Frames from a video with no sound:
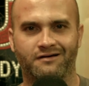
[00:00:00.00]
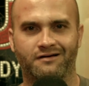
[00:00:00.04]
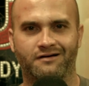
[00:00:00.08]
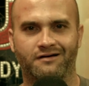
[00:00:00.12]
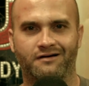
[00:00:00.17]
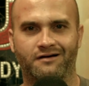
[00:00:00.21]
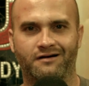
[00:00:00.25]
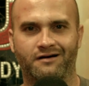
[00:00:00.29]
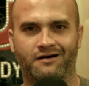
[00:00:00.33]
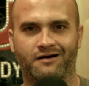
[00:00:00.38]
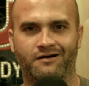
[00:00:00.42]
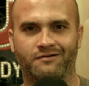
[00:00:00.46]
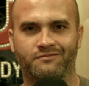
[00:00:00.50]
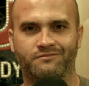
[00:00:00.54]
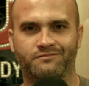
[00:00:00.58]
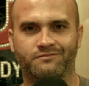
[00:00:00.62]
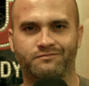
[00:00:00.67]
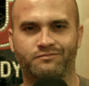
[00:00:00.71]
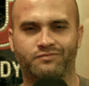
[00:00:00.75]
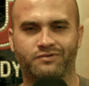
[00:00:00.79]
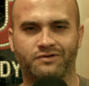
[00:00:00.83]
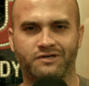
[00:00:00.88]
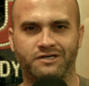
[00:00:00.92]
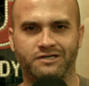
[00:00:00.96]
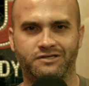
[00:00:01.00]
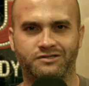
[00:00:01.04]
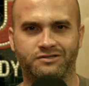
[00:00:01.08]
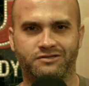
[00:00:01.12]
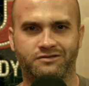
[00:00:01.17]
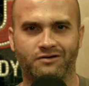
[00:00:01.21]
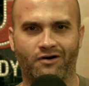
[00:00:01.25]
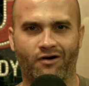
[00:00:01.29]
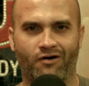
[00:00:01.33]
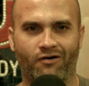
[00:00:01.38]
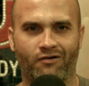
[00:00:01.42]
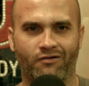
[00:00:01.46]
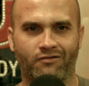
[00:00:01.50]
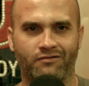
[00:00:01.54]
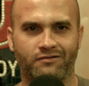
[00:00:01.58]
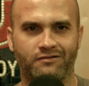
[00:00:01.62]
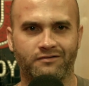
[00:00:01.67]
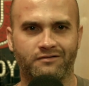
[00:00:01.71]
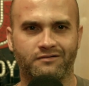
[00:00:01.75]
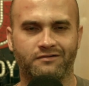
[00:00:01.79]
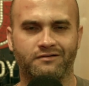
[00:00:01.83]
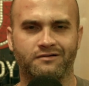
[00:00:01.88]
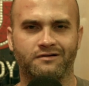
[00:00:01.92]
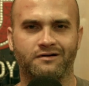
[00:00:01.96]
Um, please don't
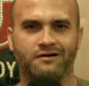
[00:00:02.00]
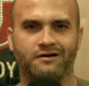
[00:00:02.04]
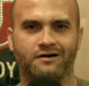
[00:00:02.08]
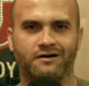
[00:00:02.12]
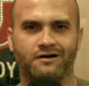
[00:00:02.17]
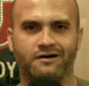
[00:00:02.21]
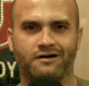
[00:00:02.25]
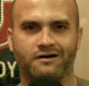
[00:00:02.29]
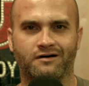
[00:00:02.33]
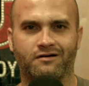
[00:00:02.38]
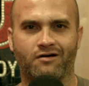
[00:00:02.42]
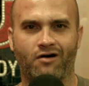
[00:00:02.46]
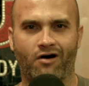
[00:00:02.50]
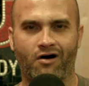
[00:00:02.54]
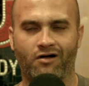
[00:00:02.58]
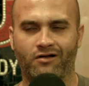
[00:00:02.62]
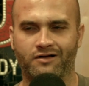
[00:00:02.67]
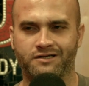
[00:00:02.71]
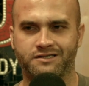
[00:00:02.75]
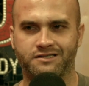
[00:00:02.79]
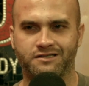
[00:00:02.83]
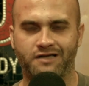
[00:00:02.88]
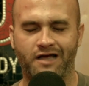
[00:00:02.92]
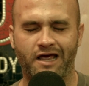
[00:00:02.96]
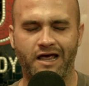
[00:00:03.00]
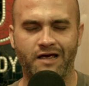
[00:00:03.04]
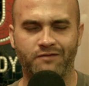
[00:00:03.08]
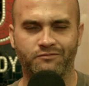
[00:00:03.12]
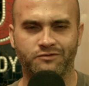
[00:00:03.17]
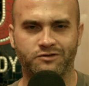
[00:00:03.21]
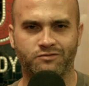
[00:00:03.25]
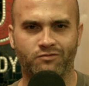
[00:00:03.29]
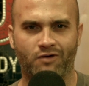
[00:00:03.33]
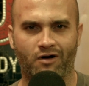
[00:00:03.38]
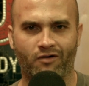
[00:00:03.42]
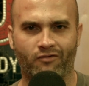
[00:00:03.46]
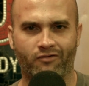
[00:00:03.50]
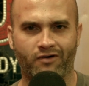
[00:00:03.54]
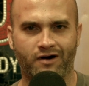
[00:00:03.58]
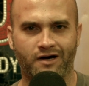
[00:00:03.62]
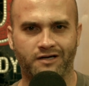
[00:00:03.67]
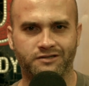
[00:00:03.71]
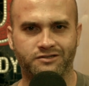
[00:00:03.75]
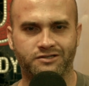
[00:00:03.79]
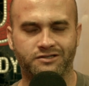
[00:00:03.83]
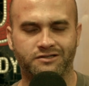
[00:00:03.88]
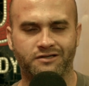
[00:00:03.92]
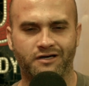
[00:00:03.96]
uh, call us names while we're
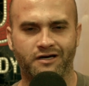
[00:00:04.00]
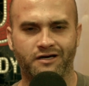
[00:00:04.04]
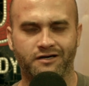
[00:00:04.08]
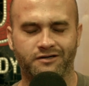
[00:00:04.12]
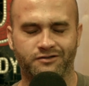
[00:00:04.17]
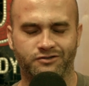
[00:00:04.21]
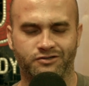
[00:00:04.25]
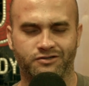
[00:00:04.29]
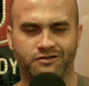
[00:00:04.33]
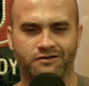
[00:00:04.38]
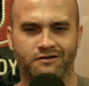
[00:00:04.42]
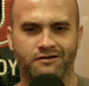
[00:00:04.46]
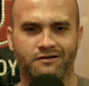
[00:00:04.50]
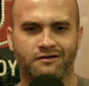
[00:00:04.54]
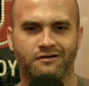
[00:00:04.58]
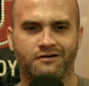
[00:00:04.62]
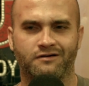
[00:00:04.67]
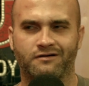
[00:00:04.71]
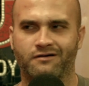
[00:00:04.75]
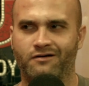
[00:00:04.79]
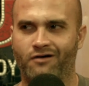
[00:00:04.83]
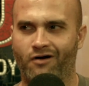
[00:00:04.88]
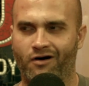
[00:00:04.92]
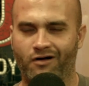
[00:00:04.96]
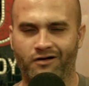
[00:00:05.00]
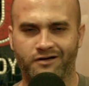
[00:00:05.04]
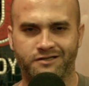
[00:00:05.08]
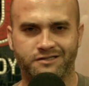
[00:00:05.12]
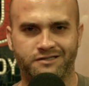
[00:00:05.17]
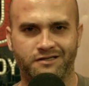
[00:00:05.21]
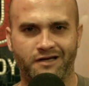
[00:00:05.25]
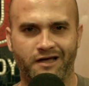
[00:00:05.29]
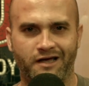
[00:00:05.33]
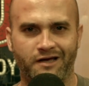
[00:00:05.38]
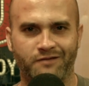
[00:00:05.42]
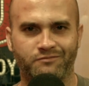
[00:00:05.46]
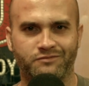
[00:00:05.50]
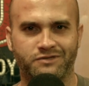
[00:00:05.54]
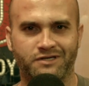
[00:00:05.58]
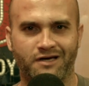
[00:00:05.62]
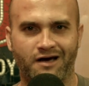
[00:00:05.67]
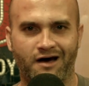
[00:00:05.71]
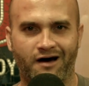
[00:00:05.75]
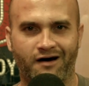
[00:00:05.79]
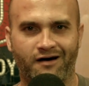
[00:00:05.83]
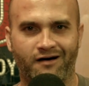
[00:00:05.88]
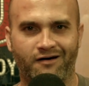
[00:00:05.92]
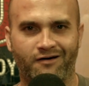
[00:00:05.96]
on stage. Call us names
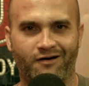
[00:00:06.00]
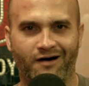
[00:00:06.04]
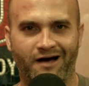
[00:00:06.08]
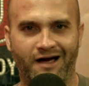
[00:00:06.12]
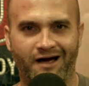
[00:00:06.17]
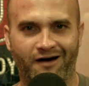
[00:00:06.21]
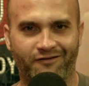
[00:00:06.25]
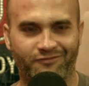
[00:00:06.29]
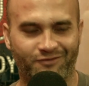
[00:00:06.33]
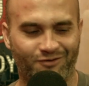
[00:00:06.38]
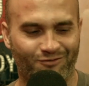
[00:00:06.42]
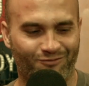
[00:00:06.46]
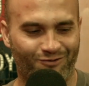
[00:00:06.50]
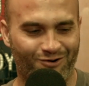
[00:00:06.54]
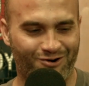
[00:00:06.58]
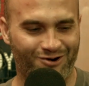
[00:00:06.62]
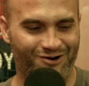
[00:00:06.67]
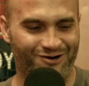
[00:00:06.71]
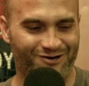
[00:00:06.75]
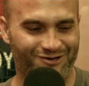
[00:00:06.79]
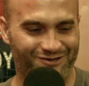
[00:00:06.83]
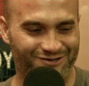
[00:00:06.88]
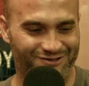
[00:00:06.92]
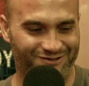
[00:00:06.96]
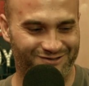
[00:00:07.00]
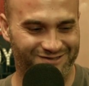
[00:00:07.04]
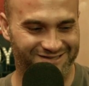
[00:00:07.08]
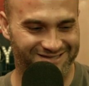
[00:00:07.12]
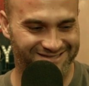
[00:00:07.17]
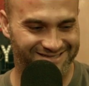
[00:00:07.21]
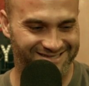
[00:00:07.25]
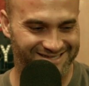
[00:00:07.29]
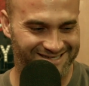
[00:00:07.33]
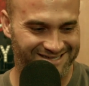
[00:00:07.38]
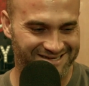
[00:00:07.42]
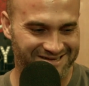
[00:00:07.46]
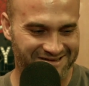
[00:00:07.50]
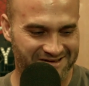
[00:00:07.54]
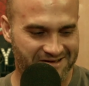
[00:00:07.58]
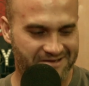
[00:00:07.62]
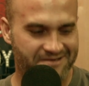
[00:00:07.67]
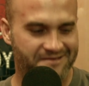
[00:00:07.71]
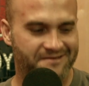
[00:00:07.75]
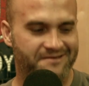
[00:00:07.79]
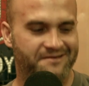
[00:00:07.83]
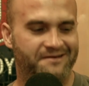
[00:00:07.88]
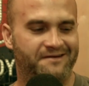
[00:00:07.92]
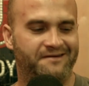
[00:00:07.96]
a- uh, afterwards.
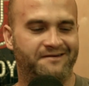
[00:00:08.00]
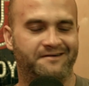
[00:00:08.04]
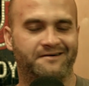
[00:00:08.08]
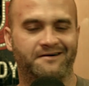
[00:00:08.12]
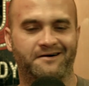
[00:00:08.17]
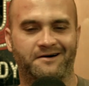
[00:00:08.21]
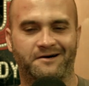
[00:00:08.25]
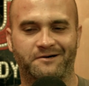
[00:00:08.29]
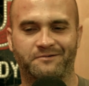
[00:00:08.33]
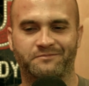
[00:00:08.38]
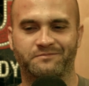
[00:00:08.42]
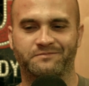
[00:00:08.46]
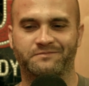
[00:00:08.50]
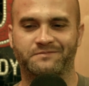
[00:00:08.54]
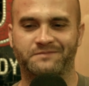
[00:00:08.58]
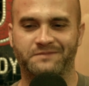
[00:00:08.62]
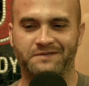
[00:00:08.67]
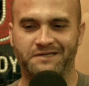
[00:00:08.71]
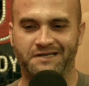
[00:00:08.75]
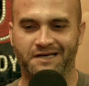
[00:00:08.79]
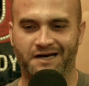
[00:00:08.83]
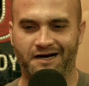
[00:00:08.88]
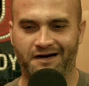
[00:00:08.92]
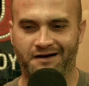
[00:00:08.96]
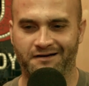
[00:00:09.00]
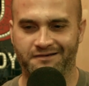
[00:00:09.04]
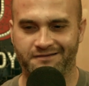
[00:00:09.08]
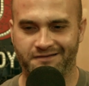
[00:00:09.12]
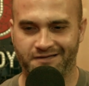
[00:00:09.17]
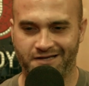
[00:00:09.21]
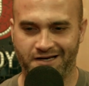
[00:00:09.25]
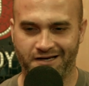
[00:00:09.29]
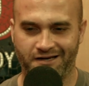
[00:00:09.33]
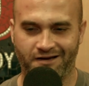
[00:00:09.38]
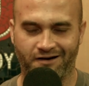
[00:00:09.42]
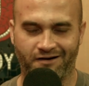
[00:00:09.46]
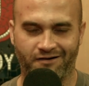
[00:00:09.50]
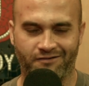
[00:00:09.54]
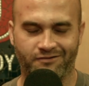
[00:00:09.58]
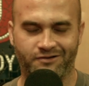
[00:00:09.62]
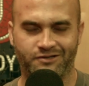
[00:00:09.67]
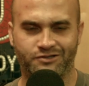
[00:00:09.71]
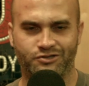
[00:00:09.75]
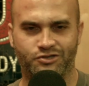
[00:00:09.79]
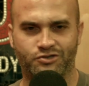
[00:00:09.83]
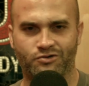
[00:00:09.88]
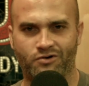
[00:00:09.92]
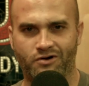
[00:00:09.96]
Mm-hmm. um, yeah, you know,
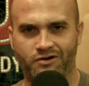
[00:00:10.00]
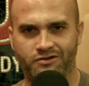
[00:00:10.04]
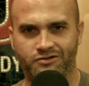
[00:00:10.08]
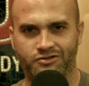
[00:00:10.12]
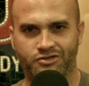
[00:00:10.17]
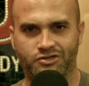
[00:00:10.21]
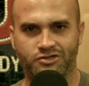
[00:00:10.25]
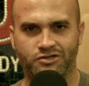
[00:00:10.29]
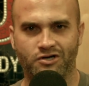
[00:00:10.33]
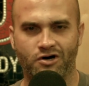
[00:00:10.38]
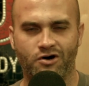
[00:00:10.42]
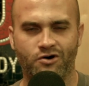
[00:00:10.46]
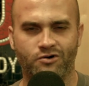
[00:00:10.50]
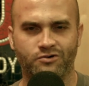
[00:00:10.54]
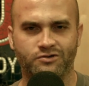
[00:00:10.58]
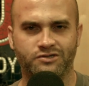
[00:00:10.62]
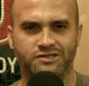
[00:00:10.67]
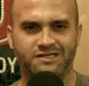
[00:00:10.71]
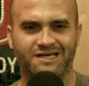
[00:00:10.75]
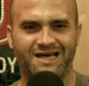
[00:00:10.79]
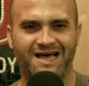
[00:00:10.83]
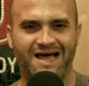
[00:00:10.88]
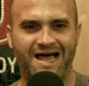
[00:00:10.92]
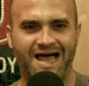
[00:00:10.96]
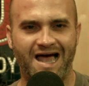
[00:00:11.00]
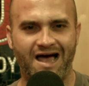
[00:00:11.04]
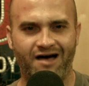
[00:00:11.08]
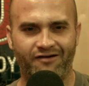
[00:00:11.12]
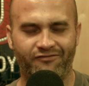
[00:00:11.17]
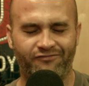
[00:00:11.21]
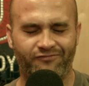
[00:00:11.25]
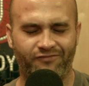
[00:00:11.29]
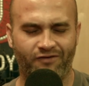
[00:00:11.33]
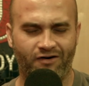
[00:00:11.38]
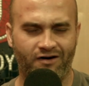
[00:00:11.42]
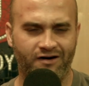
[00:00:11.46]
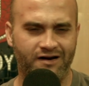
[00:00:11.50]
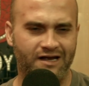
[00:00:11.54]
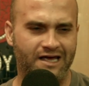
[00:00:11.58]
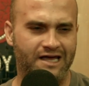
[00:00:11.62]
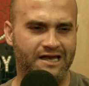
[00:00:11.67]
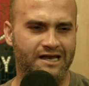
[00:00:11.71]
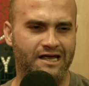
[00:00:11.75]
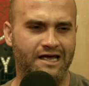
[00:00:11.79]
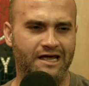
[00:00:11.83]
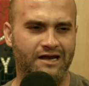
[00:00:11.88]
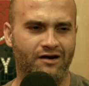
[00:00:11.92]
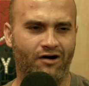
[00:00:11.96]
enjoy the shows, have fun,
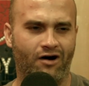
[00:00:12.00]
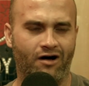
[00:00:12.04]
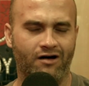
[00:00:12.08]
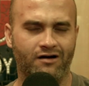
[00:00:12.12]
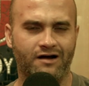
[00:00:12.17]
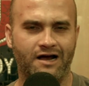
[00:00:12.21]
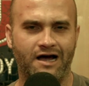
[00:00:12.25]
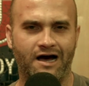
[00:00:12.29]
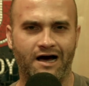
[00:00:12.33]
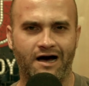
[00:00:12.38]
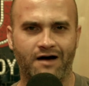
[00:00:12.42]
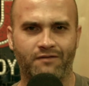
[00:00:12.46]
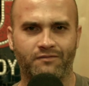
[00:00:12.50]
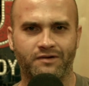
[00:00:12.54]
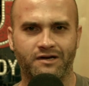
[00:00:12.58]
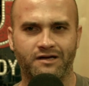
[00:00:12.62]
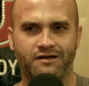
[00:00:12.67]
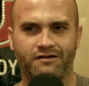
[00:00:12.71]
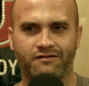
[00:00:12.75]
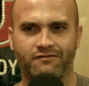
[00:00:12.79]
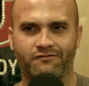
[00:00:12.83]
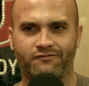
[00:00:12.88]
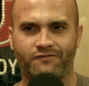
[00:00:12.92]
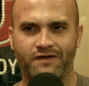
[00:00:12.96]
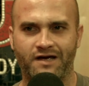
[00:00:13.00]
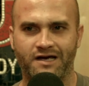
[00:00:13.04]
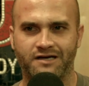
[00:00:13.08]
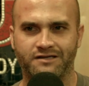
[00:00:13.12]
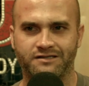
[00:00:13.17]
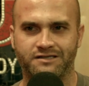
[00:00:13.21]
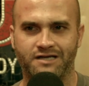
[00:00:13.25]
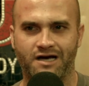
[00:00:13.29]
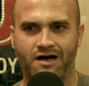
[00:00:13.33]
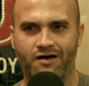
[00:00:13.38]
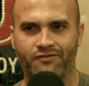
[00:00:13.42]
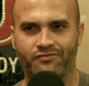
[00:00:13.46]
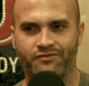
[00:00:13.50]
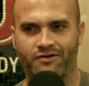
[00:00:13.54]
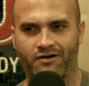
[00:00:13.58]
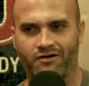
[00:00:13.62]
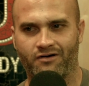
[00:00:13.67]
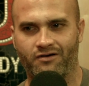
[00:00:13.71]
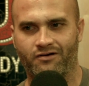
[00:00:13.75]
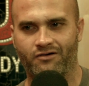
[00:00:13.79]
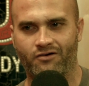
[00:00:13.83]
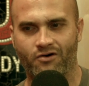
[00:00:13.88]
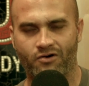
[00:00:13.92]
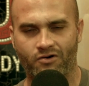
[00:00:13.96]
and and all comedy fans out there,
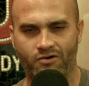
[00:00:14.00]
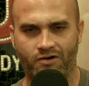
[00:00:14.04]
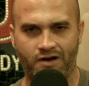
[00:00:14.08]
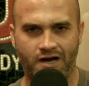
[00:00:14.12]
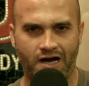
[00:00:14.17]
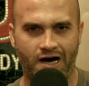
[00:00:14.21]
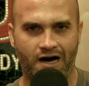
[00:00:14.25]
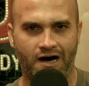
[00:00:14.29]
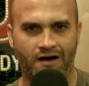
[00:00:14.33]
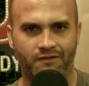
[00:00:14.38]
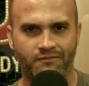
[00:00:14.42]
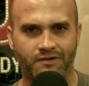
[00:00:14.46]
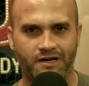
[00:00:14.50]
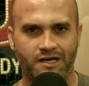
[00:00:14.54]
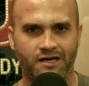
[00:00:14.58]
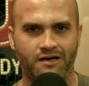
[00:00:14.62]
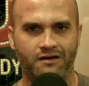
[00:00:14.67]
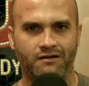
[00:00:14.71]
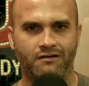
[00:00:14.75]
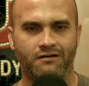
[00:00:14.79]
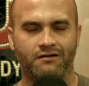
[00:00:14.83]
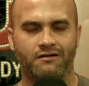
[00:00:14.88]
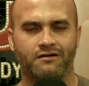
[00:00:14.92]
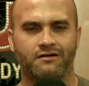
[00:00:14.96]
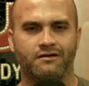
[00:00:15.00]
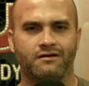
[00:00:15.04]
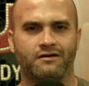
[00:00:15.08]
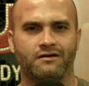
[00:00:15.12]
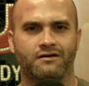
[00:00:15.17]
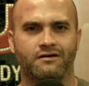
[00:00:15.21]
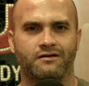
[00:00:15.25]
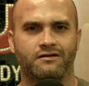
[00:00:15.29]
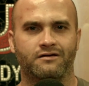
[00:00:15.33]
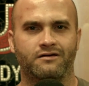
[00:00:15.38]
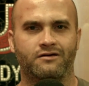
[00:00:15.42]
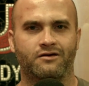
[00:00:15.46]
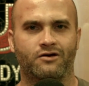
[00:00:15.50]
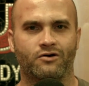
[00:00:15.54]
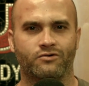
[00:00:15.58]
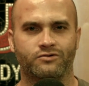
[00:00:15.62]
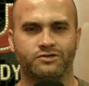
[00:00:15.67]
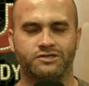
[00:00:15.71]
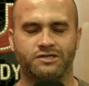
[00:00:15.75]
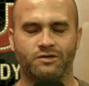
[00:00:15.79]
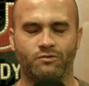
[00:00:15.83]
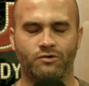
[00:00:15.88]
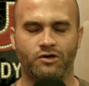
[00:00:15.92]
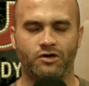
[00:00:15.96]
you go to comedy, you go to
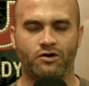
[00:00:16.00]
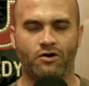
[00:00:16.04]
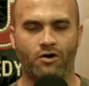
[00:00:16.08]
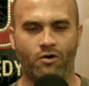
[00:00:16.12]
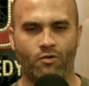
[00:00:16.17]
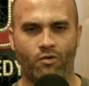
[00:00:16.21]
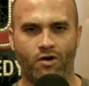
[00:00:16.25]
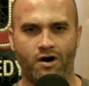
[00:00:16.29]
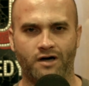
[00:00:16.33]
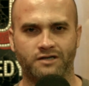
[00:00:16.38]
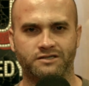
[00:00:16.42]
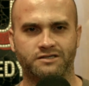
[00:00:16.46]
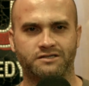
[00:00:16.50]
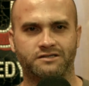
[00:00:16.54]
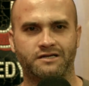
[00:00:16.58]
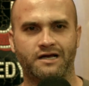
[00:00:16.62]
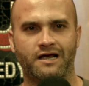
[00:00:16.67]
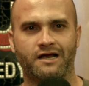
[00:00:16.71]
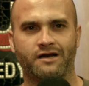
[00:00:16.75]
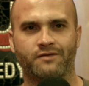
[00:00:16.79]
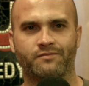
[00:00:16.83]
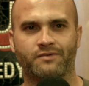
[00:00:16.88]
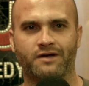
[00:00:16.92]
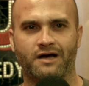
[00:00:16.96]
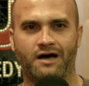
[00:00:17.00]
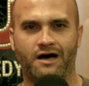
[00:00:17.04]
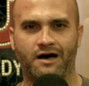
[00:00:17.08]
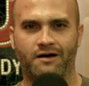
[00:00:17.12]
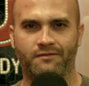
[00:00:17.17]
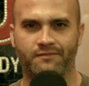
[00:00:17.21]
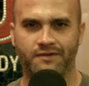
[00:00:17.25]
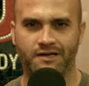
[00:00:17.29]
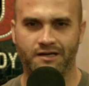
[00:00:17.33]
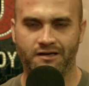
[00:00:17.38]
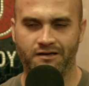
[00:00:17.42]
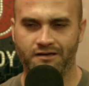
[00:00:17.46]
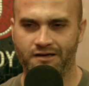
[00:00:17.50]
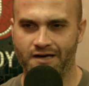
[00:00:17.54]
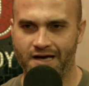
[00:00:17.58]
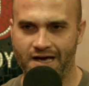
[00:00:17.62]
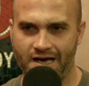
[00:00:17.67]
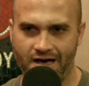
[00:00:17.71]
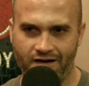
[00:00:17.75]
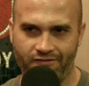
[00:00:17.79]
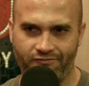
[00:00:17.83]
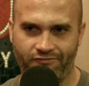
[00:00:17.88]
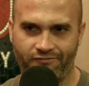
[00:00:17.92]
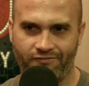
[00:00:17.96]
see, you go watch stand up comedy, you
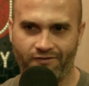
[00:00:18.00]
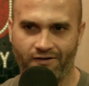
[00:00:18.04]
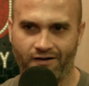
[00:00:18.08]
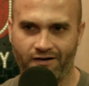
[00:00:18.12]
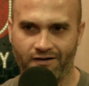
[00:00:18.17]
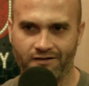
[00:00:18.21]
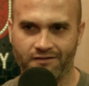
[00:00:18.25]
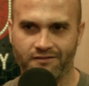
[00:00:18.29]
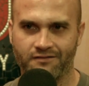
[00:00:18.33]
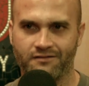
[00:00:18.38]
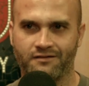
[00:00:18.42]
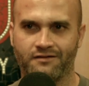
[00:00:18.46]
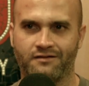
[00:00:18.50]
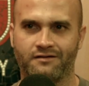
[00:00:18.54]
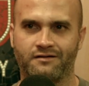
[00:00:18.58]
have fun,